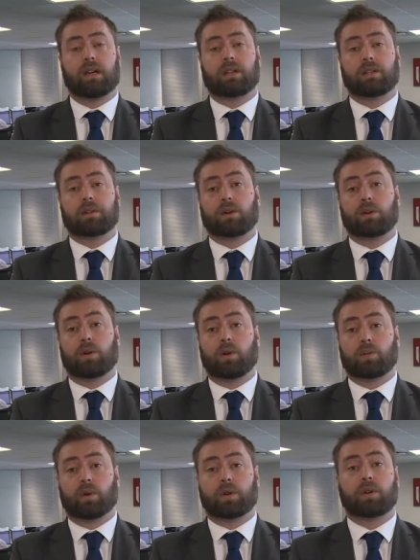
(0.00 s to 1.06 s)
The total
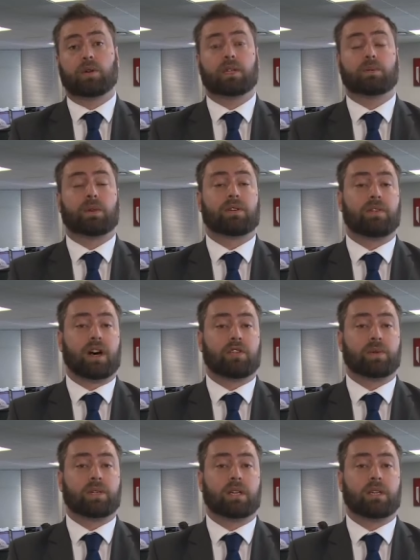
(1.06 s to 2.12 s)
order book increased by
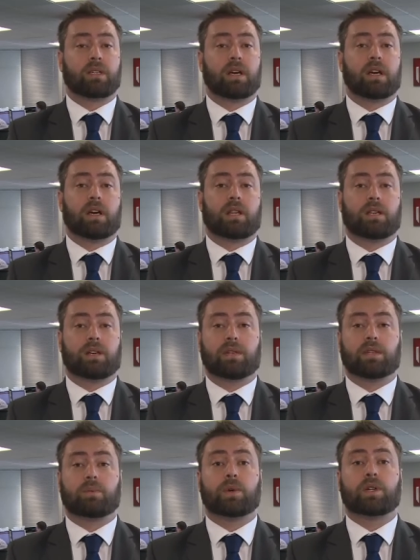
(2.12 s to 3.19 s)
5% and the
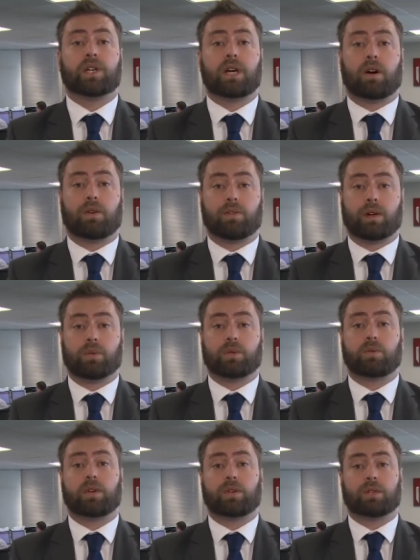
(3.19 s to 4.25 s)
dividends per share offering
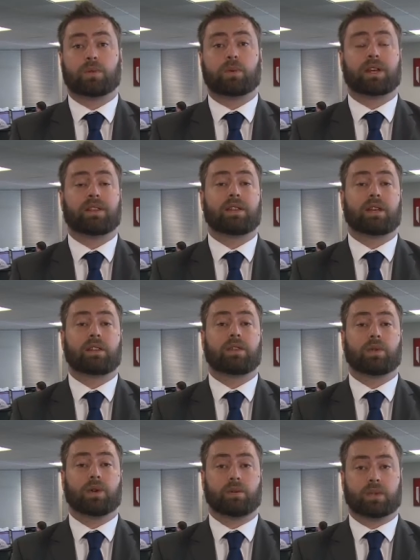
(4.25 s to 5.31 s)
was reduced by
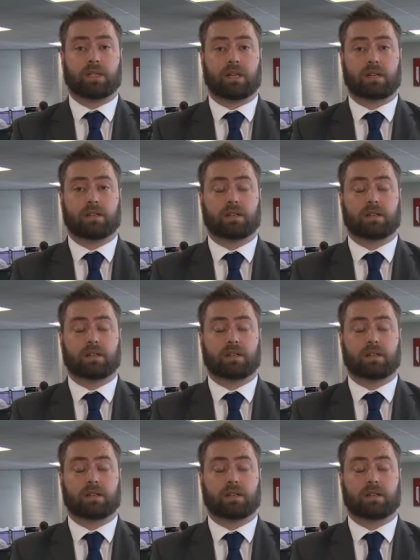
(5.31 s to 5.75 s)
33%.